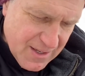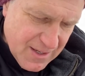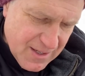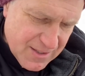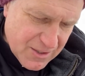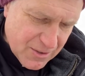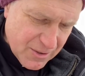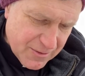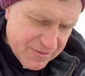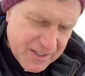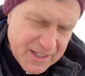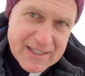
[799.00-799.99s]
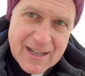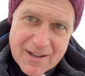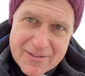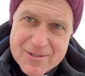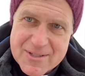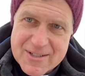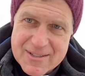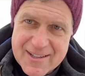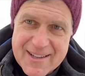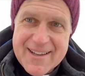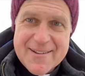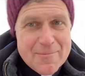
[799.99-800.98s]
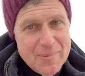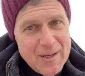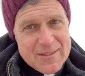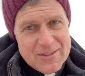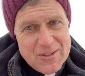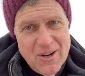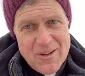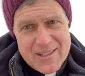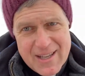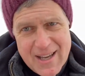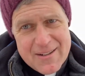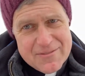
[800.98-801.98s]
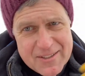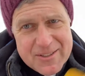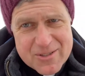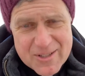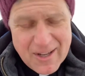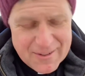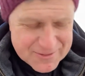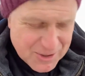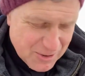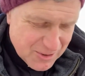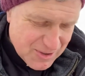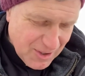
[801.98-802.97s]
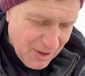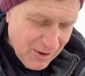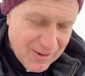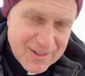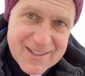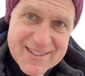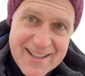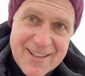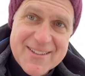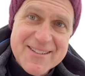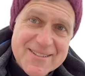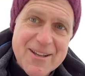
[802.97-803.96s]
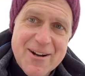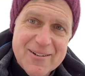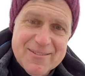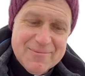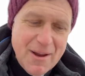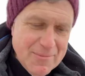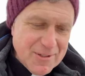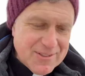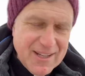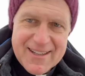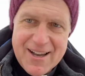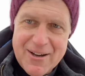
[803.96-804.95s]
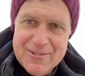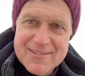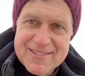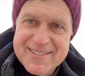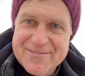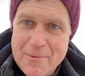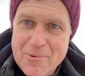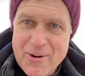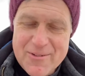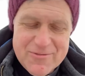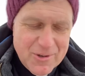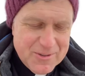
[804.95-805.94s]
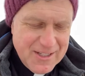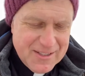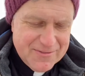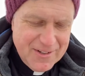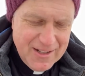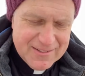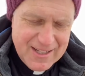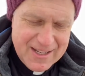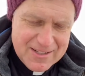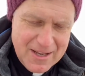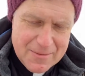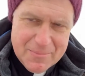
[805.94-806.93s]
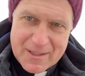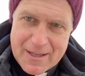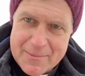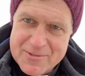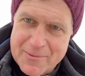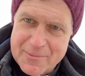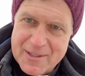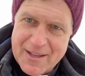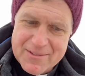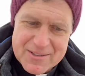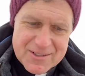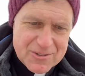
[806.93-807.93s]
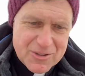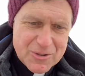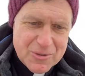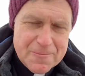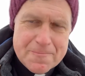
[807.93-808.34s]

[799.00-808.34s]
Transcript: So they're feeding others. But, you know, you got to feed yourself, too. So, Italian dinner, remember, takeout, February 14th, Valentine's Day, pickups from 11 till noon.